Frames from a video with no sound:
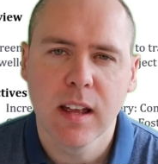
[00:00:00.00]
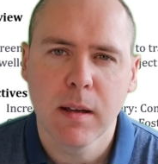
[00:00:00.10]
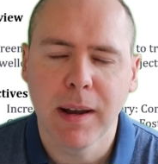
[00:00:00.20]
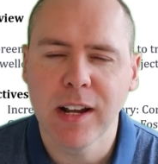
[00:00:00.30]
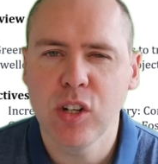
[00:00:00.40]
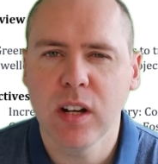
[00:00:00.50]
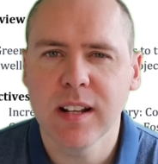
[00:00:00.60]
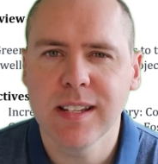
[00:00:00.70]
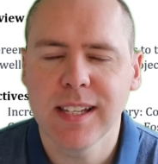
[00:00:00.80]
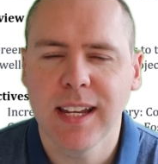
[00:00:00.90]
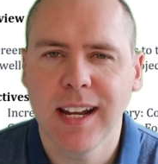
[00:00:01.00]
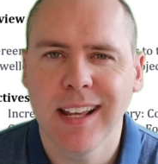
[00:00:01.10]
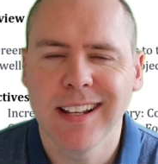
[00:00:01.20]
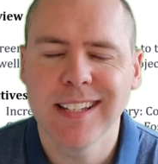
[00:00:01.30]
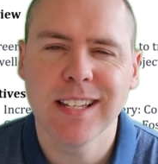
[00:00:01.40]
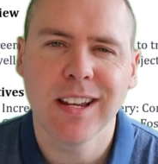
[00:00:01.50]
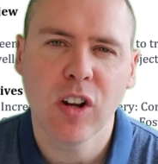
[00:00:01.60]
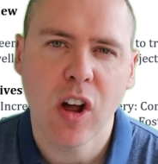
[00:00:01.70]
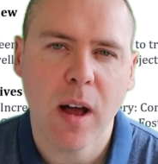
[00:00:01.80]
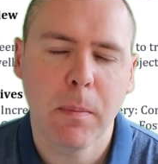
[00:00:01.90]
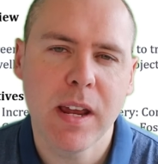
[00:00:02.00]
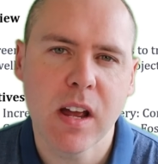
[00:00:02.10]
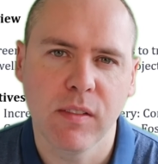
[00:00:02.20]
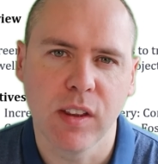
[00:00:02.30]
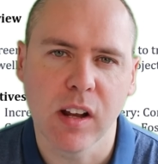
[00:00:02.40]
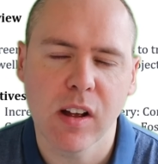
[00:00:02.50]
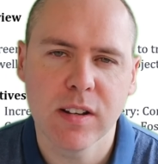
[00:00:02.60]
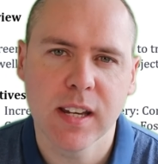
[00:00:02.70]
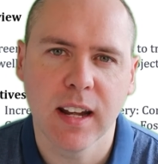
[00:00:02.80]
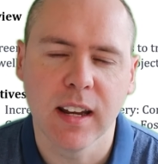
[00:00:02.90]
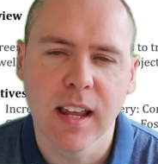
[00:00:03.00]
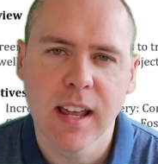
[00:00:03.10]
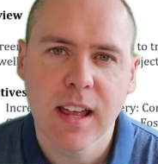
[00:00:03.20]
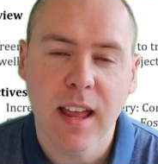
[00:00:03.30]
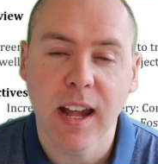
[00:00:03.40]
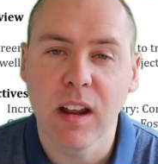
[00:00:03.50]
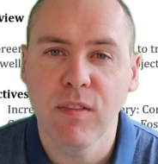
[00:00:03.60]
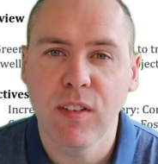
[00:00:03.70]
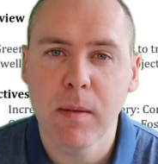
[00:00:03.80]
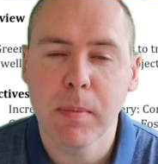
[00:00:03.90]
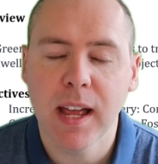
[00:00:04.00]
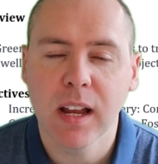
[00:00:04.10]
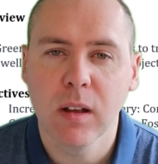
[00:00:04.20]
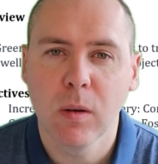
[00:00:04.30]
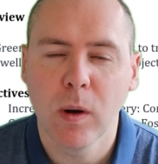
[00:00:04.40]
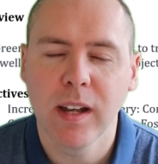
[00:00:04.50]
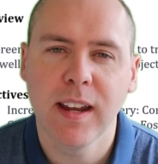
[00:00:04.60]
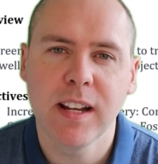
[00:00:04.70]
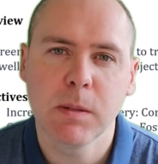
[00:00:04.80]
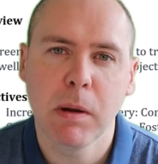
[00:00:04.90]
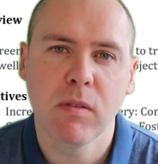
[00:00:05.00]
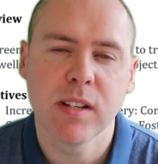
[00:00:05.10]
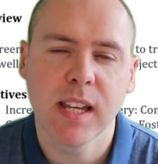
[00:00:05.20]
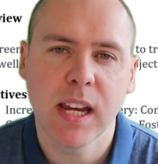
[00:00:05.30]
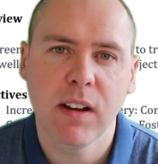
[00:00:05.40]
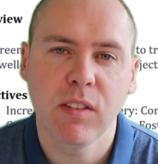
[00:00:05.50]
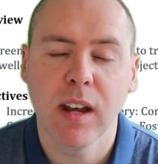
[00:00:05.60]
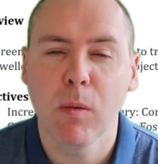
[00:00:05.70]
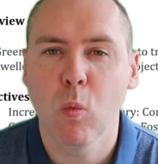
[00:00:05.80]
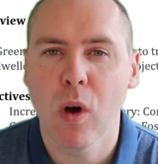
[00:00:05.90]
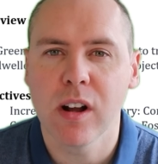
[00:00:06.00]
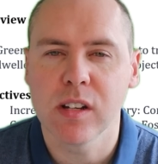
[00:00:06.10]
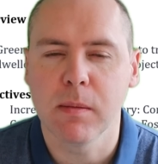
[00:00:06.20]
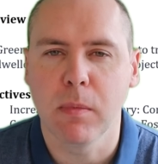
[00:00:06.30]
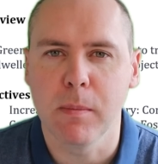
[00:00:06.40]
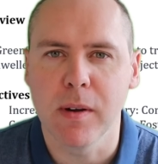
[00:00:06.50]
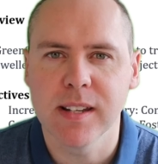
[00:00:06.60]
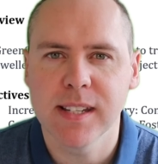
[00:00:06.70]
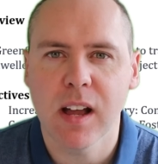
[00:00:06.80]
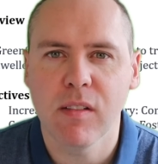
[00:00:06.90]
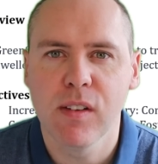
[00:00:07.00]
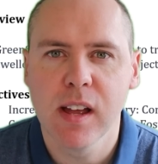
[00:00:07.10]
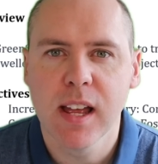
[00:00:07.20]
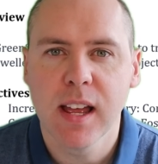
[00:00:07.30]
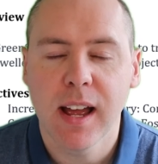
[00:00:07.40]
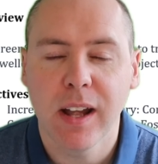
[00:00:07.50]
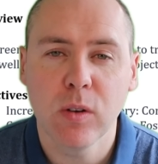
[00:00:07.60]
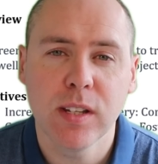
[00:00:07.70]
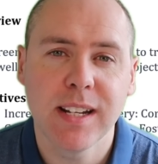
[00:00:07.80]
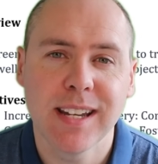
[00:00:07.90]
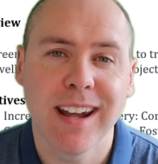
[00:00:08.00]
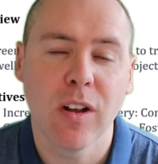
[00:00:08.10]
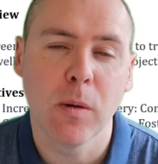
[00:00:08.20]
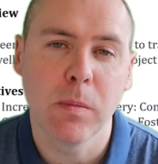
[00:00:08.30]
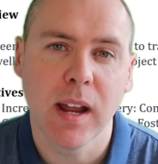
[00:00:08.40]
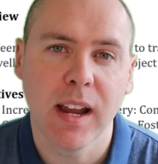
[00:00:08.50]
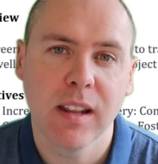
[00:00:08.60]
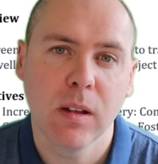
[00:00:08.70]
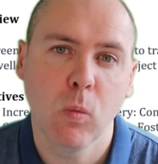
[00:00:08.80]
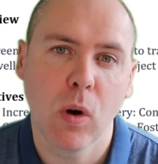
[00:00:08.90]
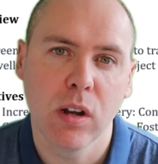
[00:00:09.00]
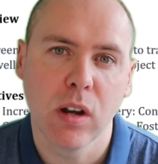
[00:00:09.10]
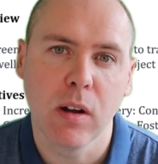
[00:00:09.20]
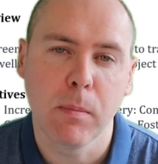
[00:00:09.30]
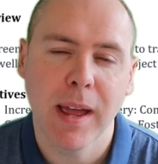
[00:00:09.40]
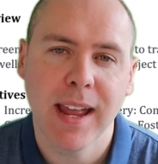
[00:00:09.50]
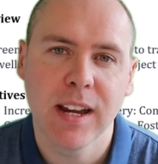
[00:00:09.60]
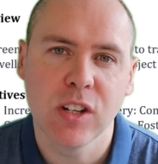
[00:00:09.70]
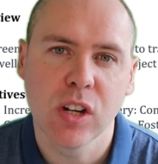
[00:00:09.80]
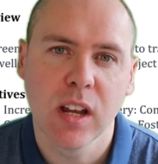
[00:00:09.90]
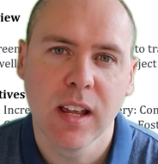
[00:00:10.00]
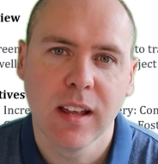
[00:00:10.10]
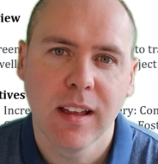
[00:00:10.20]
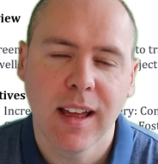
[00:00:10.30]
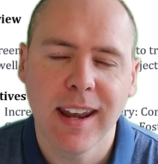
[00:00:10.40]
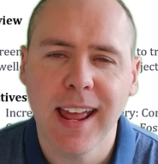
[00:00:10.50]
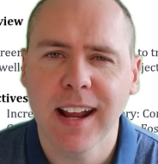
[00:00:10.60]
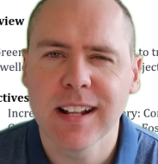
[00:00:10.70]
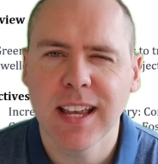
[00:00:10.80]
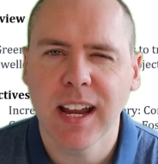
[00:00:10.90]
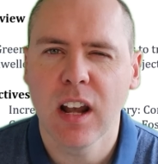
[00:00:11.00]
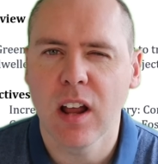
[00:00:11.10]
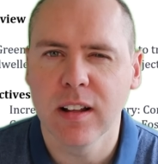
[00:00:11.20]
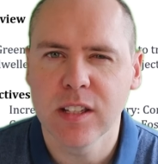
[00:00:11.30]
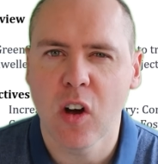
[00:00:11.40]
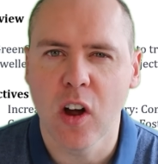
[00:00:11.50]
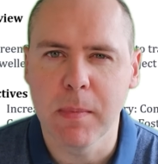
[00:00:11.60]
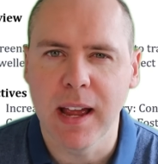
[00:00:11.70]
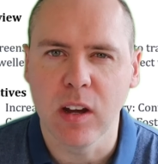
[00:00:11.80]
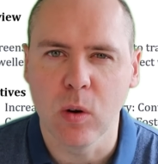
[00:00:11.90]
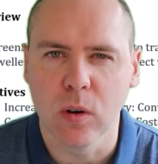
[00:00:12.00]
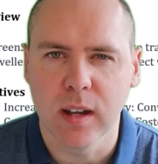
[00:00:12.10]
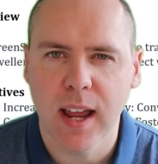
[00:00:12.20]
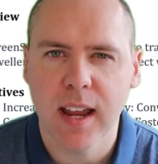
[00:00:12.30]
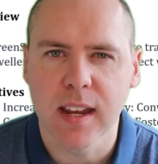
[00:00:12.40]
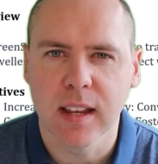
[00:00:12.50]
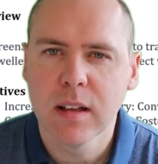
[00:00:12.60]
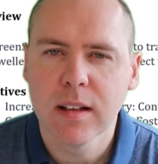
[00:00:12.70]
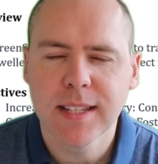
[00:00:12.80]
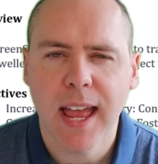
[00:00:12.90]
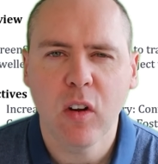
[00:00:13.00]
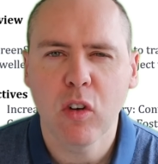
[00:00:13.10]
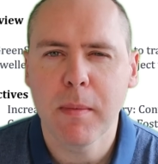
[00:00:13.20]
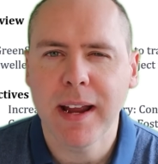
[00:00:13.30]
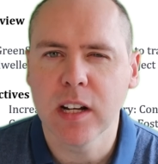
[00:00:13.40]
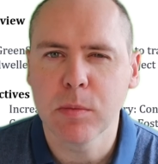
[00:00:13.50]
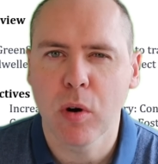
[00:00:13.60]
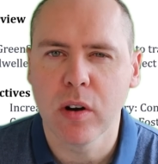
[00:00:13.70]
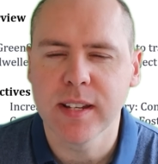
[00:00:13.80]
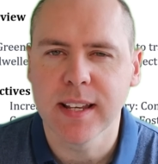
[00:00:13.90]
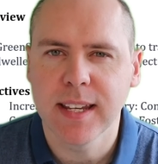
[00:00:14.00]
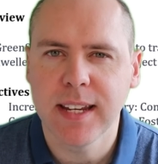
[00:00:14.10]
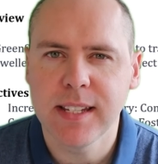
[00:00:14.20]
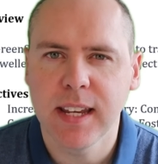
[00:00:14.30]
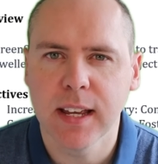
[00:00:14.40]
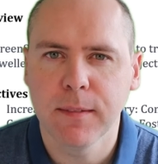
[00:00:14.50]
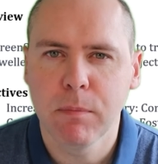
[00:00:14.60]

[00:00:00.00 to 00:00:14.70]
But as you can see, this is a copy of the content. Any feedback, well, it needs to be received and then worked on by myself, and I also need to then update the OneNote page. And that can take a lot of time out of your day. So how could we make this process easier?